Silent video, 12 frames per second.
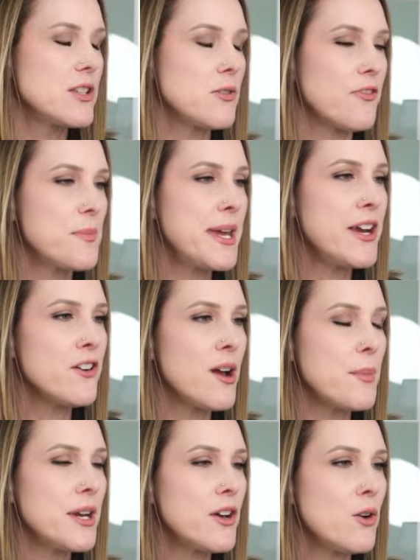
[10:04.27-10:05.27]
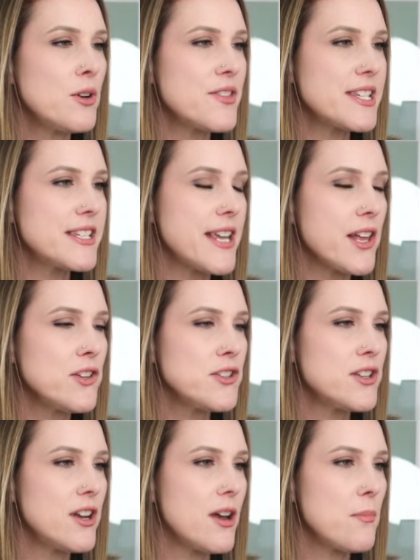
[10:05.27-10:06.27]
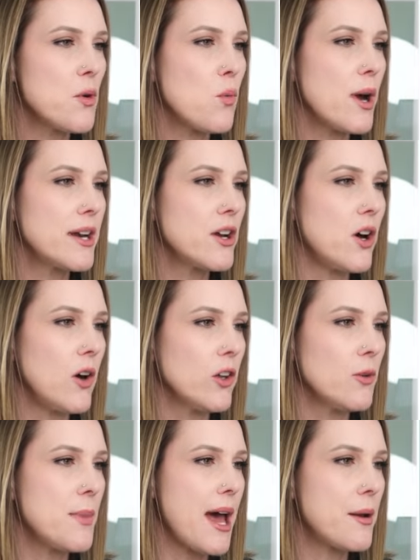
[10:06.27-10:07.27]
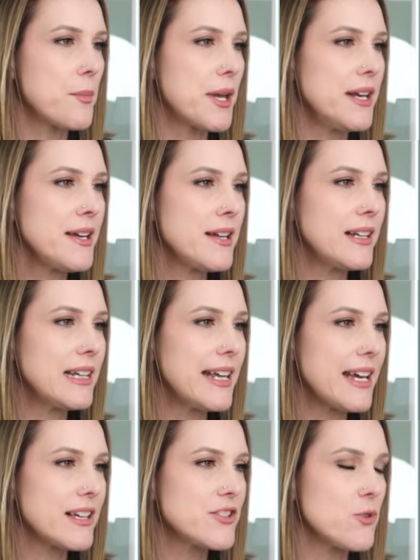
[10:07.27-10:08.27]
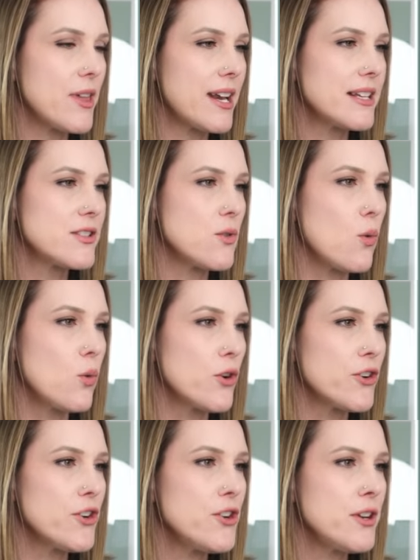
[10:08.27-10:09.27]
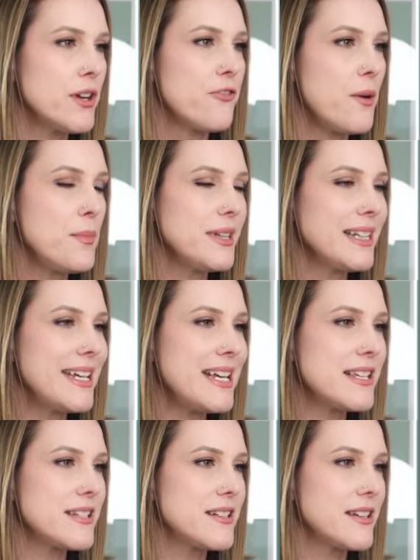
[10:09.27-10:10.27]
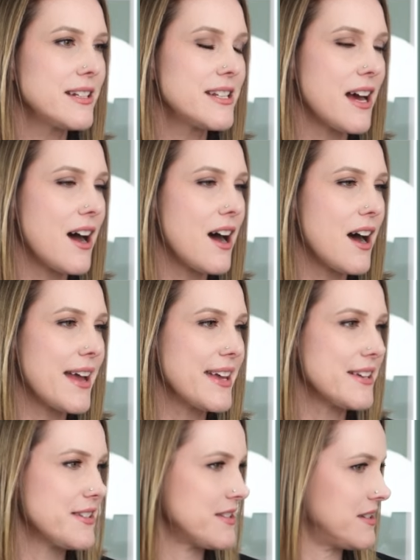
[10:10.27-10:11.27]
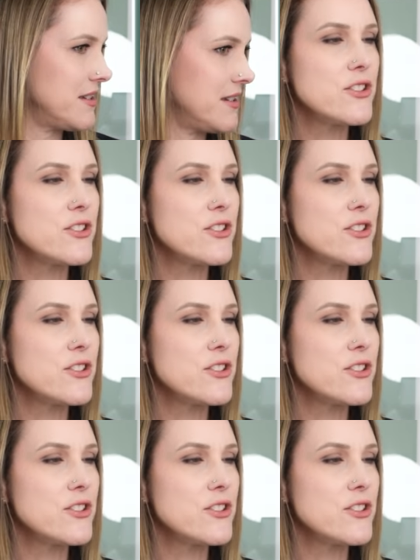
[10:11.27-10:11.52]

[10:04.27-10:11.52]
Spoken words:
So from here, I'm gonna go to the sales to number 1 column, and I'm gonna click so that it's ordered from least to highest.